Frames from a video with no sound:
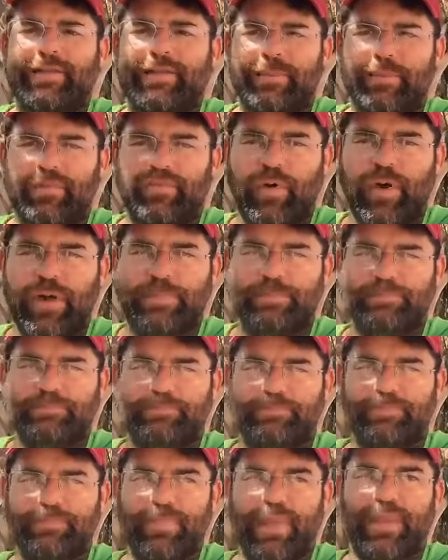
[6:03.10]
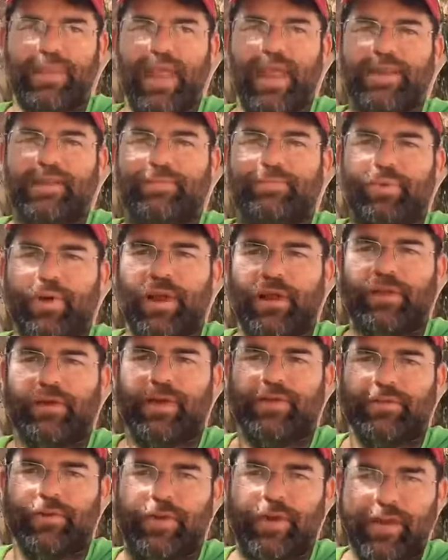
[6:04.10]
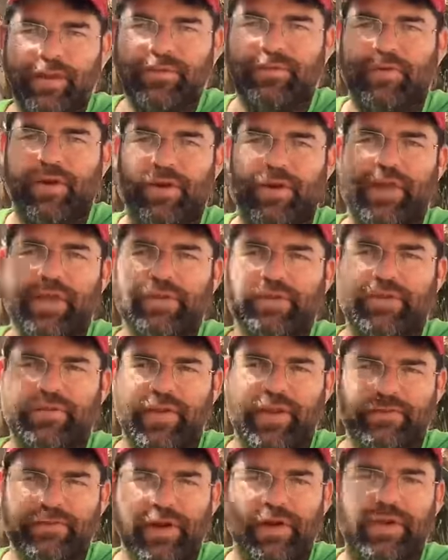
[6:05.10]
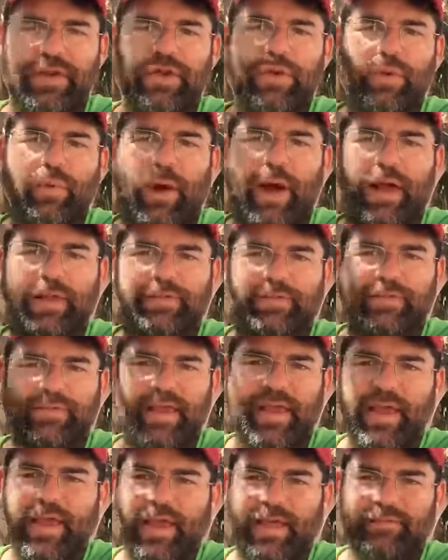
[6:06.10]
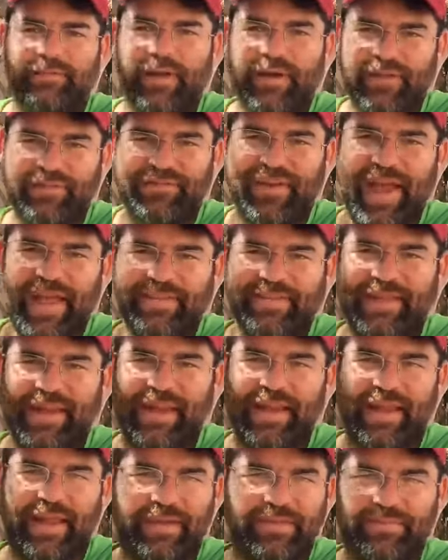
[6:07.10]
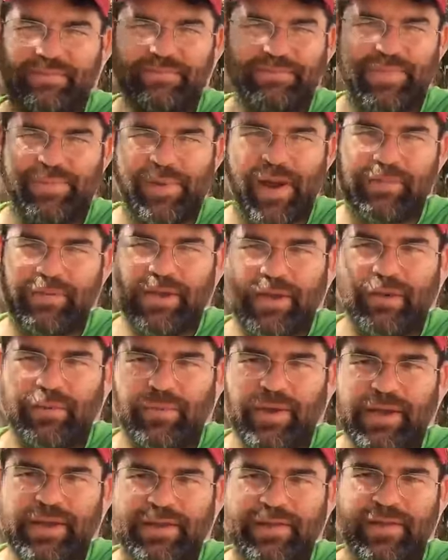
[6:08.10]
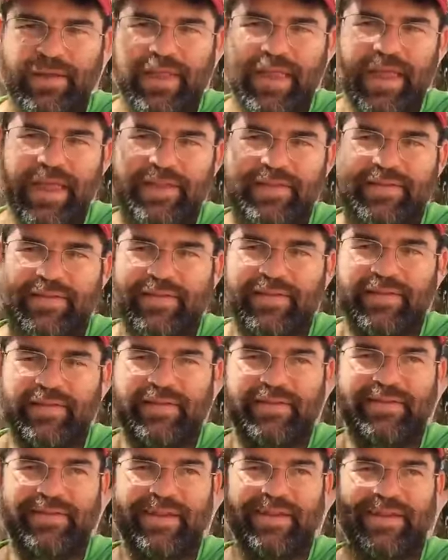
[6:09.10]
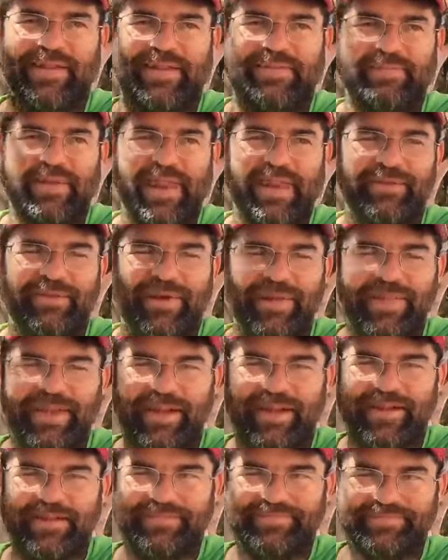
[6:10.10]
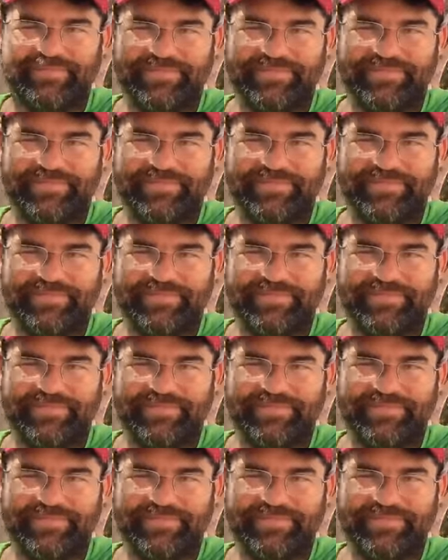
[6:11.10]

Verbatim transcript: some of what Dennis Prager has wrote. It's very interesting, very nuanced, very fascinating, and probably don't read it to the kids because uh, the main one there